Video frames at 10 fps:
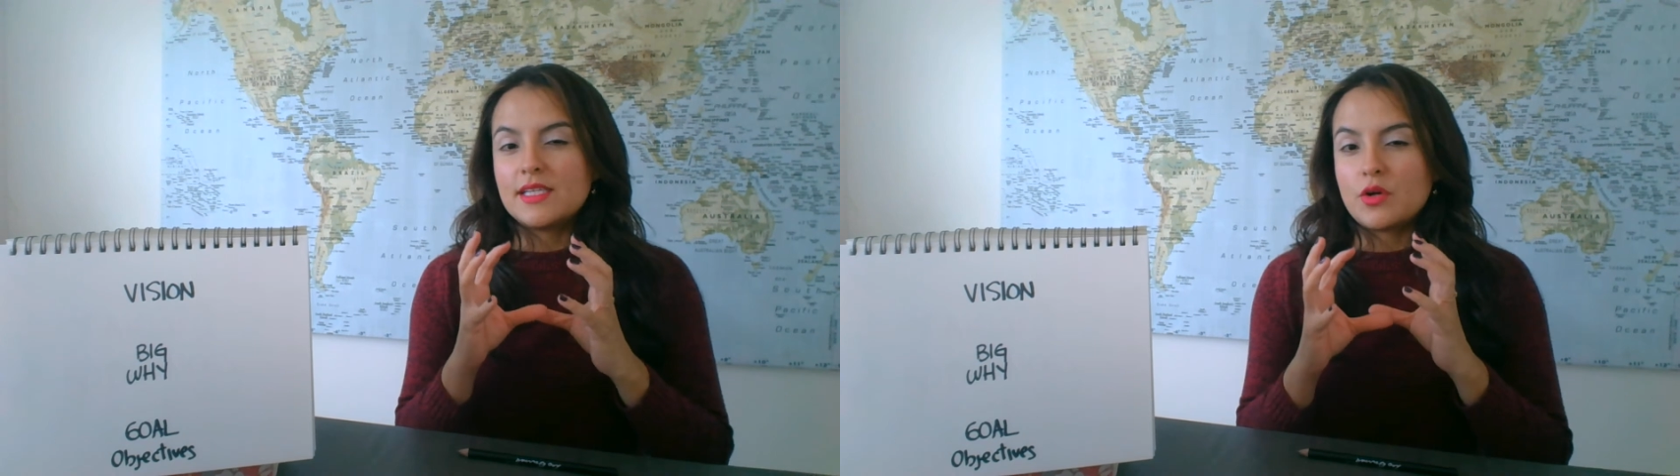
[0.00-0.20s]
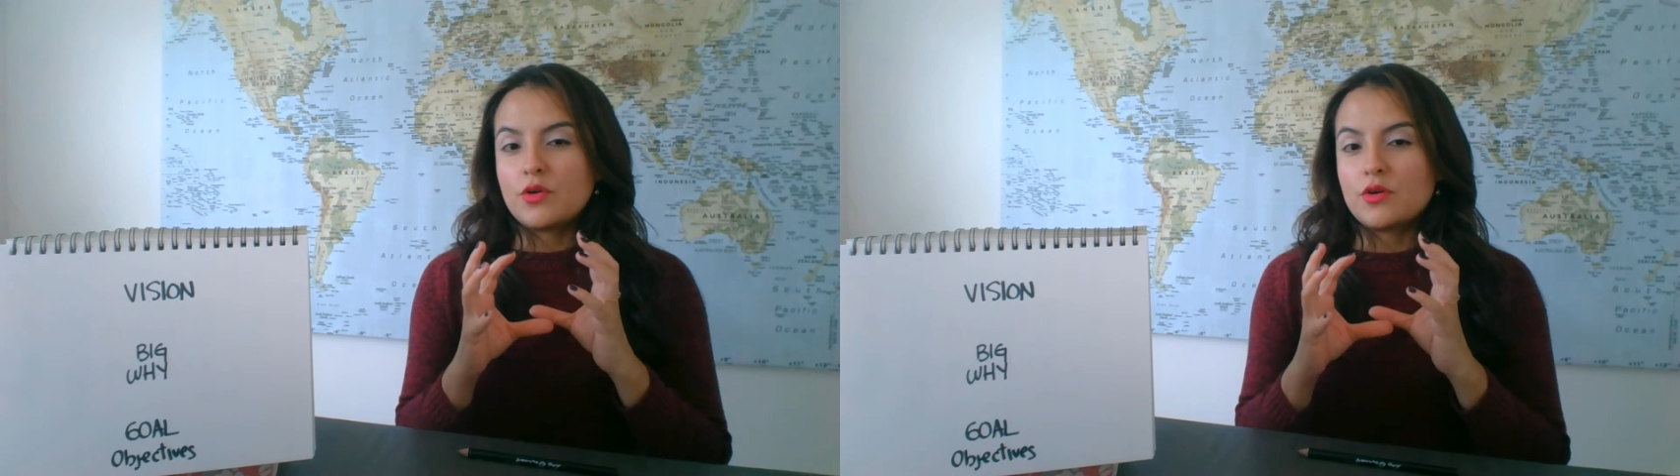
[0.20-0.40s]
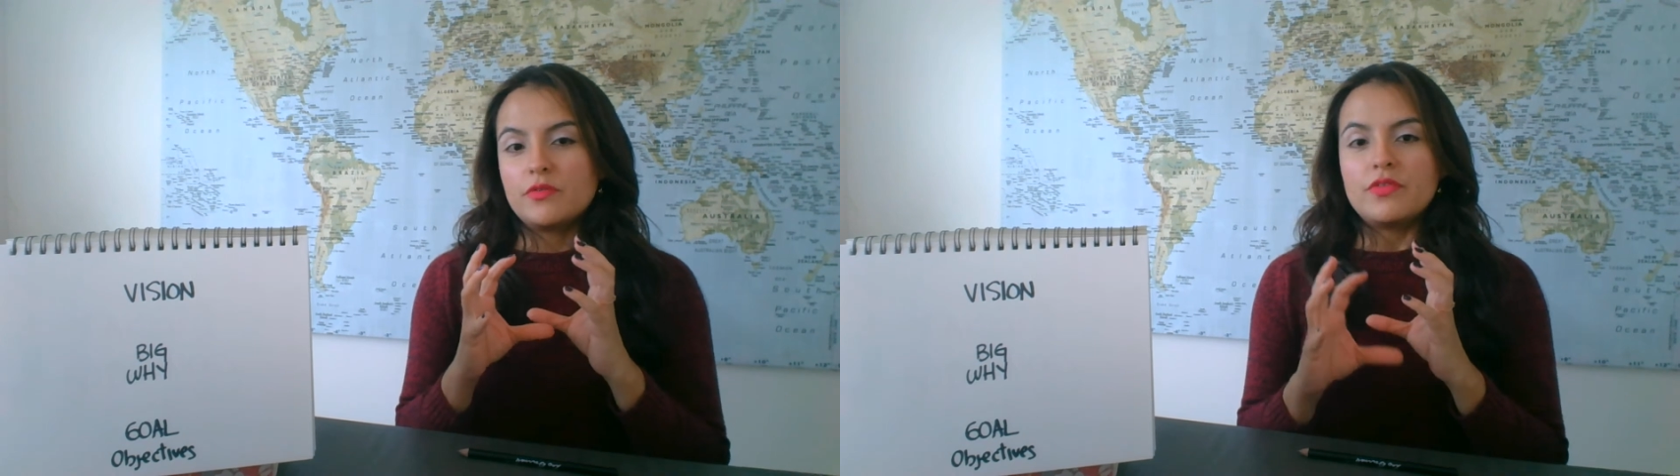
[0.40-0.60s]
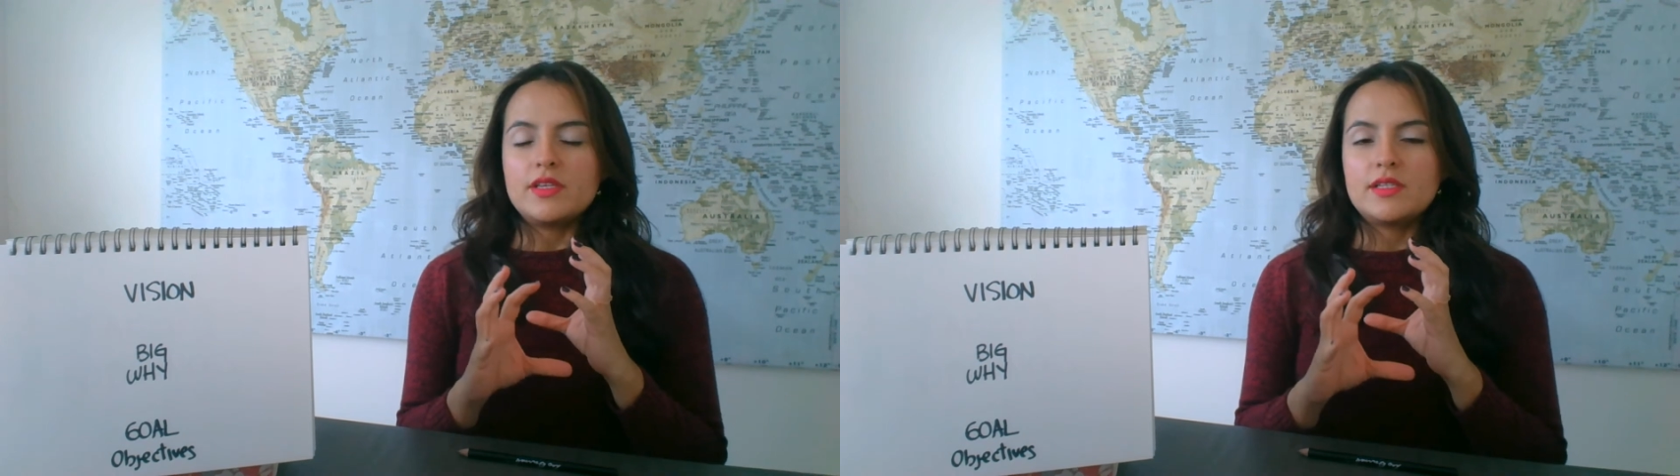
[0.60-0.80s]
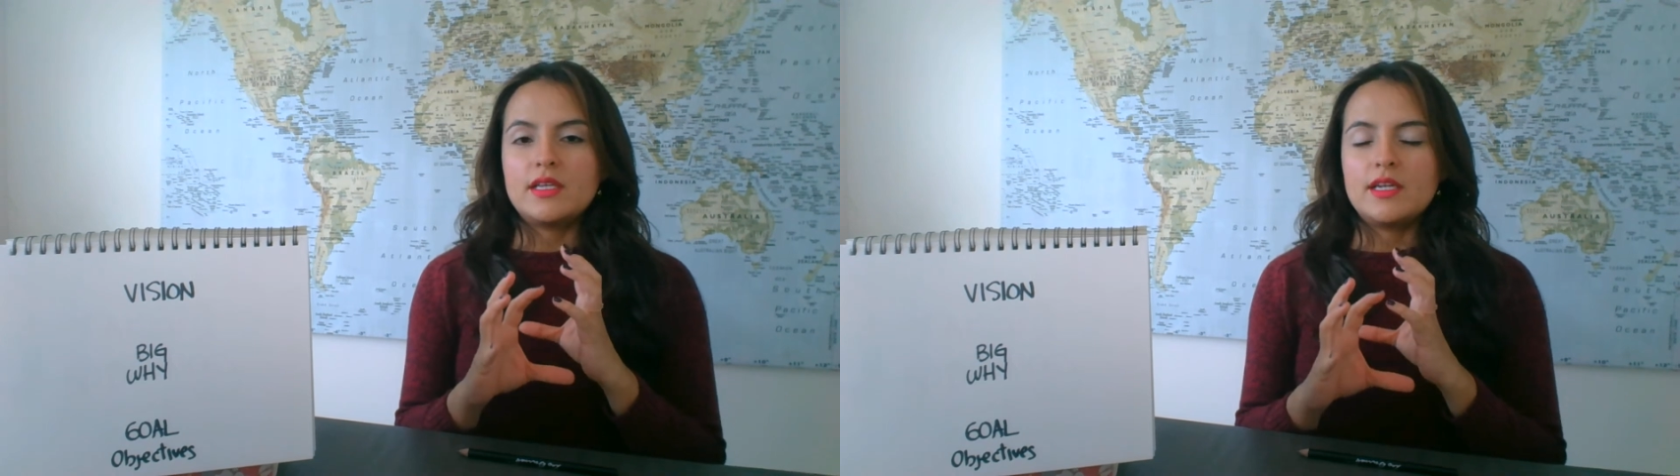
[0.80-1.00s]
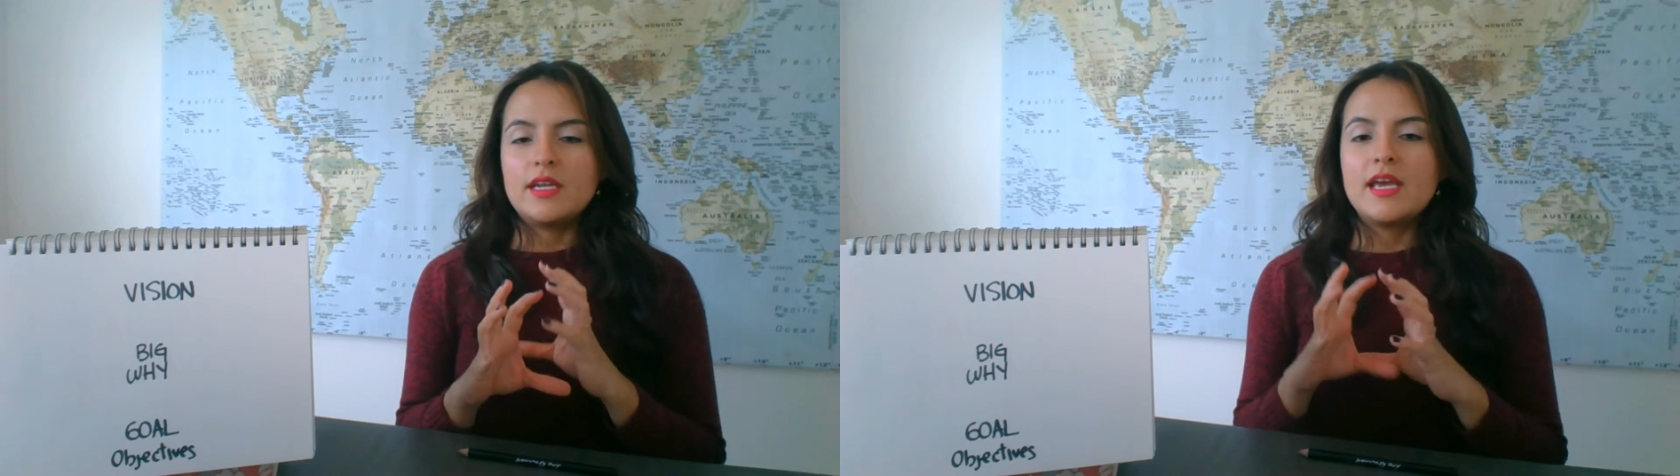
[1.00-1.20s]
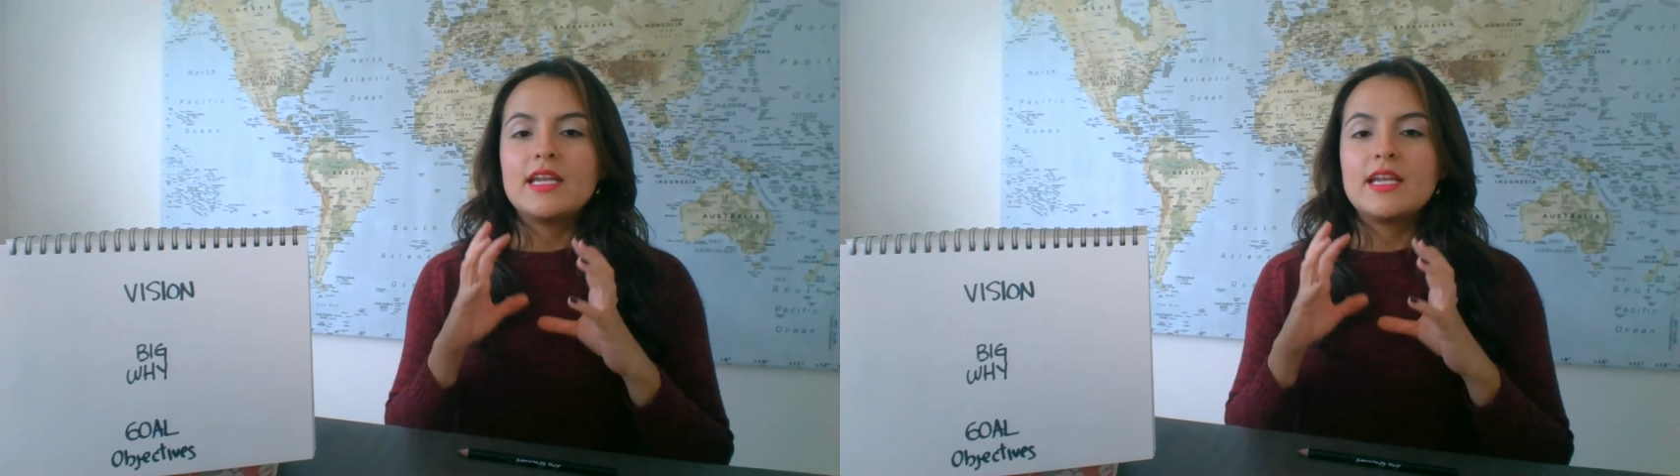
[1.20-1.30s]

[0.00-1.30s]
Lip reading: core of this thing.